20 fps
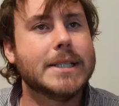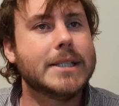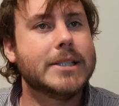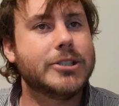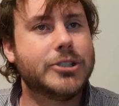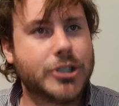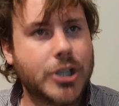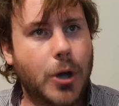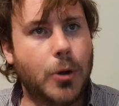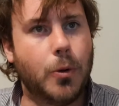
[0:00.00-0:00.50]

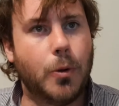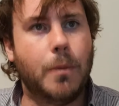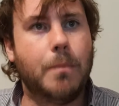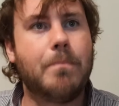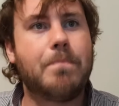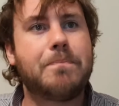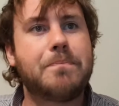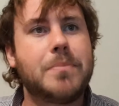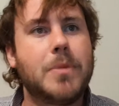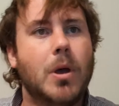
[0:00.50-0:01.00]
So
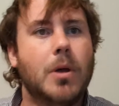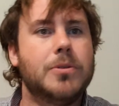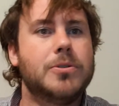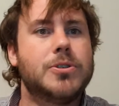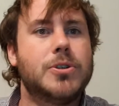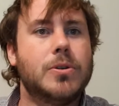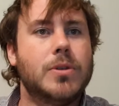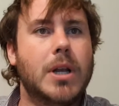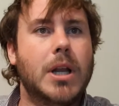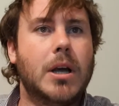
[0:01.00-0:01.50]
on
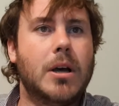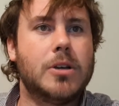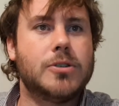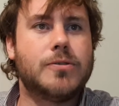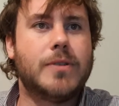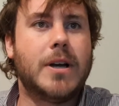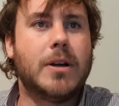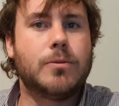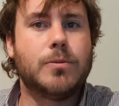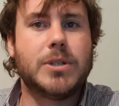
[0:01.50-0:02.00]
to the last
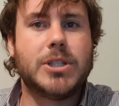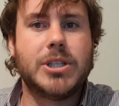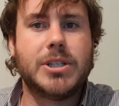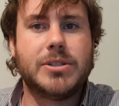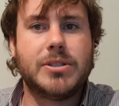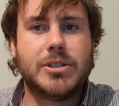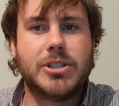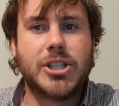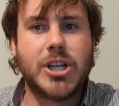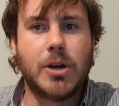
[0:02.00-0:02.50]
round, which
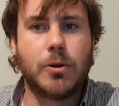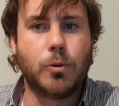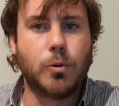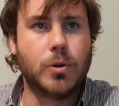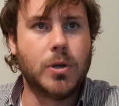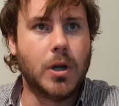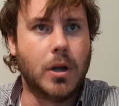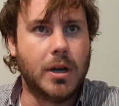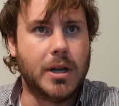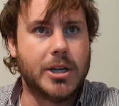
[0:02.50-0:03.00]
is general
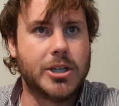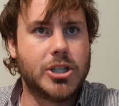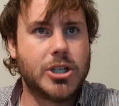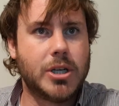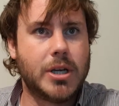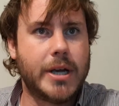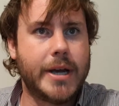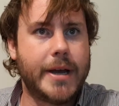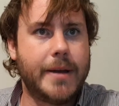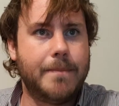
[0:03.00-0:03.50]

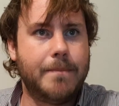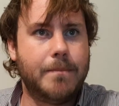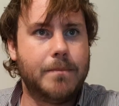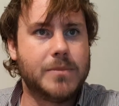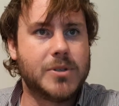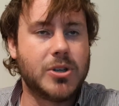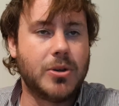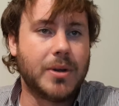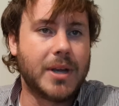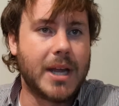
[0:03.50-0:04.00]
knowledge.
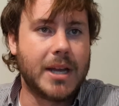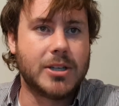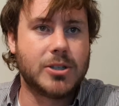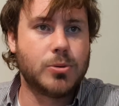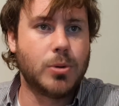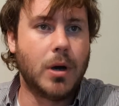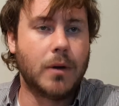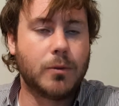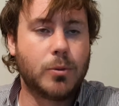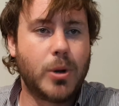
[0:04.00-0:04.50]
So again,
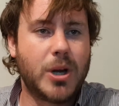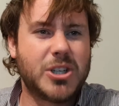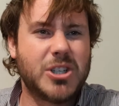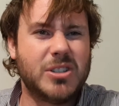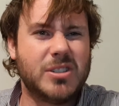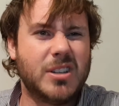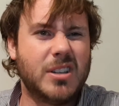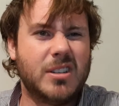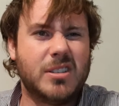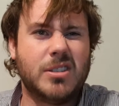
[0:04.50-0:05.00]
12
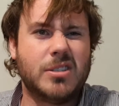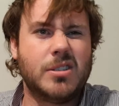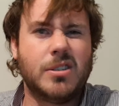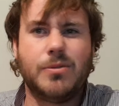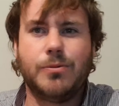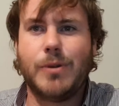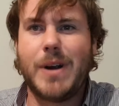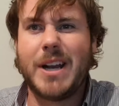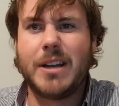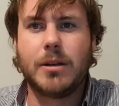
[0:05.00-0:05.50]
questions and just a
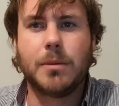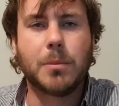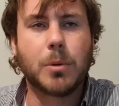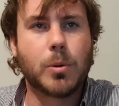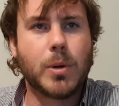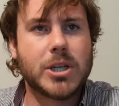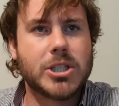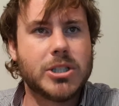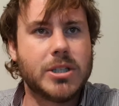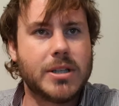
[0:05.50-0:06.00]
random
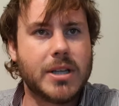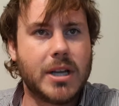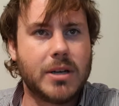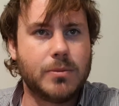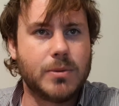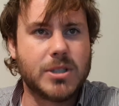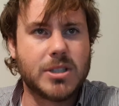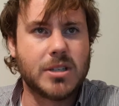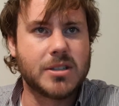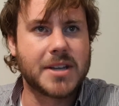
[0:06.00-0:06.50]
question at the end,
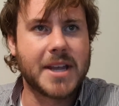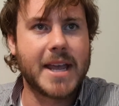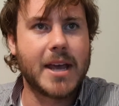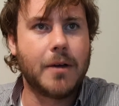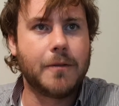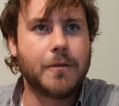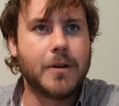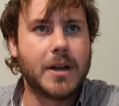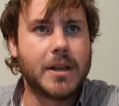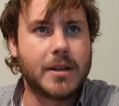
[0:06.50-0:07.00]
which doesn't
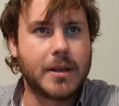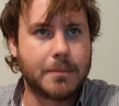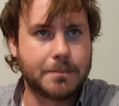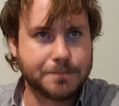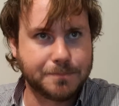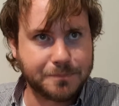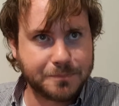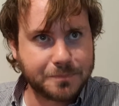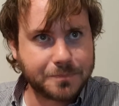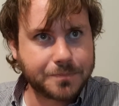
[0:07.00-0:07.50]
count for anything.
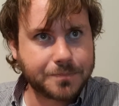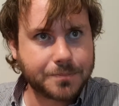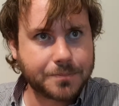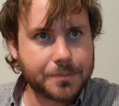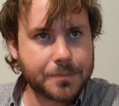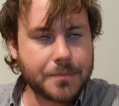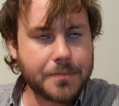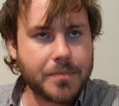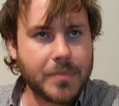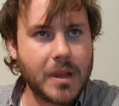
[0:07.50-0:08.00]

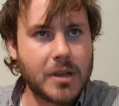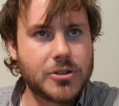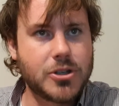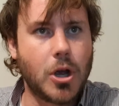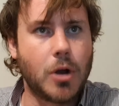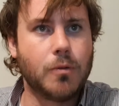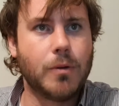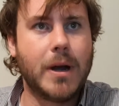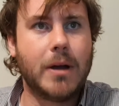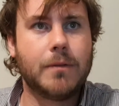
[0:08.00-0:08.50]

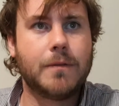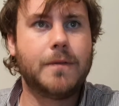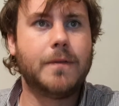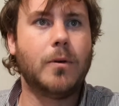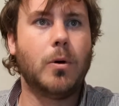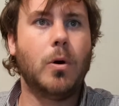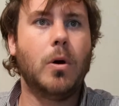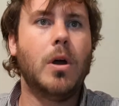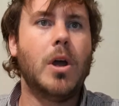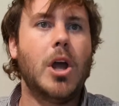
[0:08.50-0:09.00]
So round
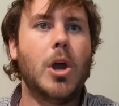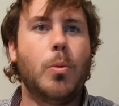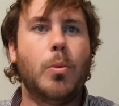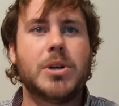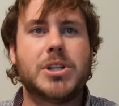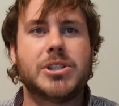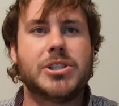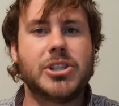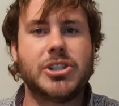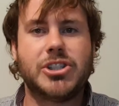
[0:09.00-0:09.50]
4,
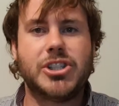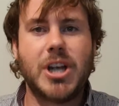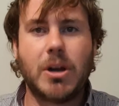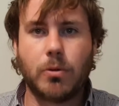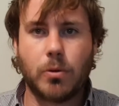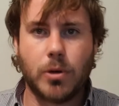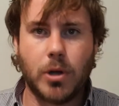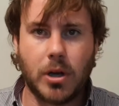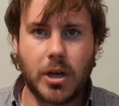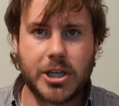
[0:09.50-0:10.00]
which is just
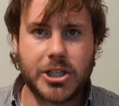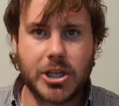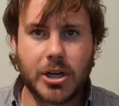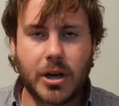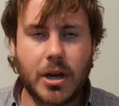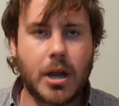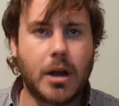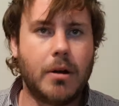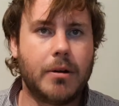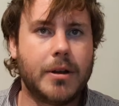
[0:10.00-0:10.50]
general knowledge
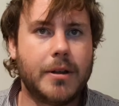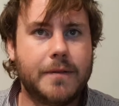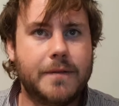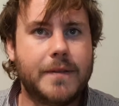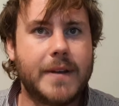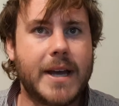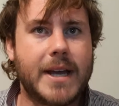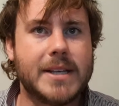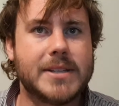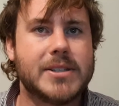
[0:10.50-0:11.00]
and current
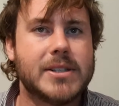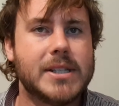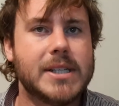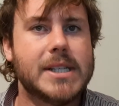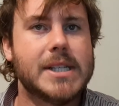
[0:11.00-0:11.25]
affairs.